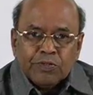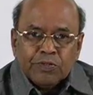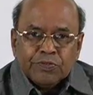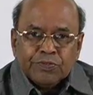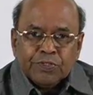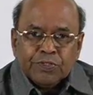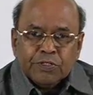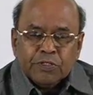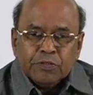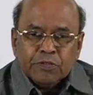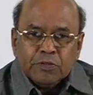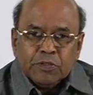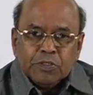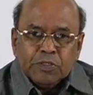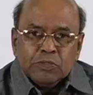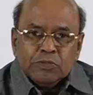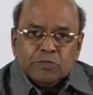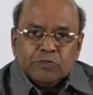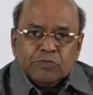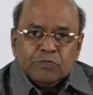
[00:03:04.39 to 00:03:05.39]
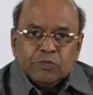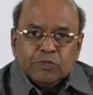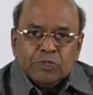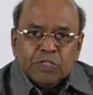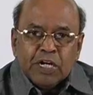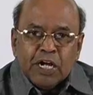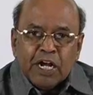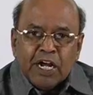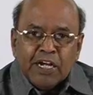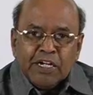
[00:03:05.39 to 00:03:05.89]
So,
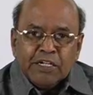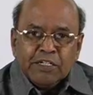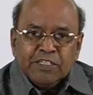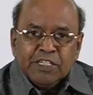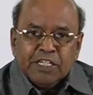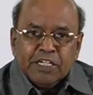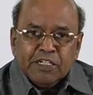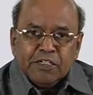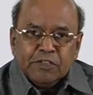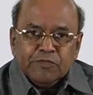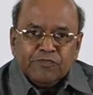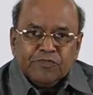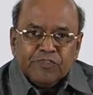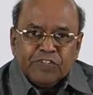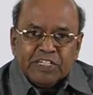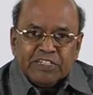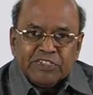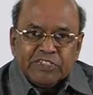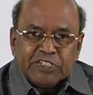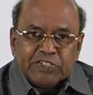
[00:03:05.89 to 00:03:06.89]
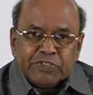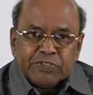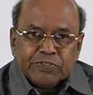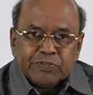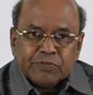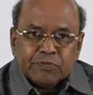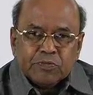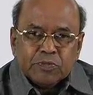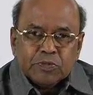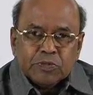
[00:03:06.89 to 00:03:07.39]
and then faces.